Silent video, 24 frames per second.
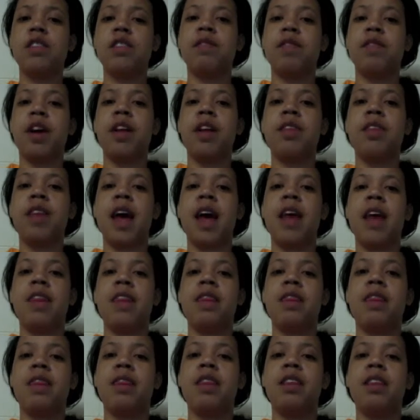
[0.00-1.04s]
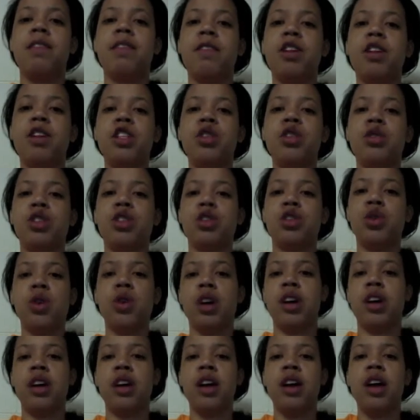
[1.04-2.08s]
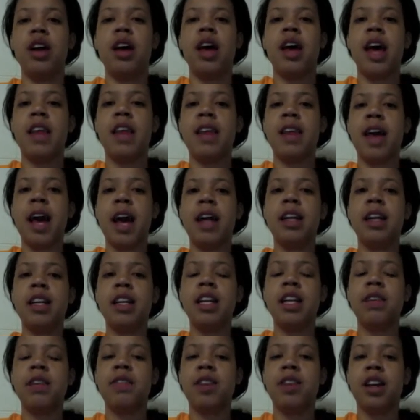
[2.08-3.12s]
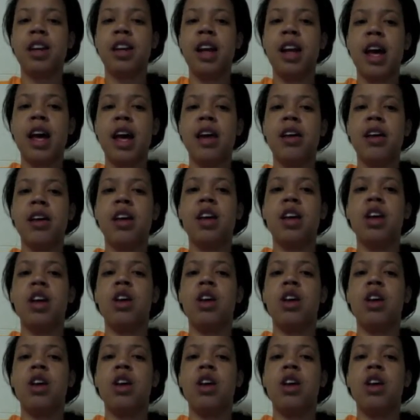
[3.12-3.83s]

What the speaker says: felt that the future was short and they had to live for today.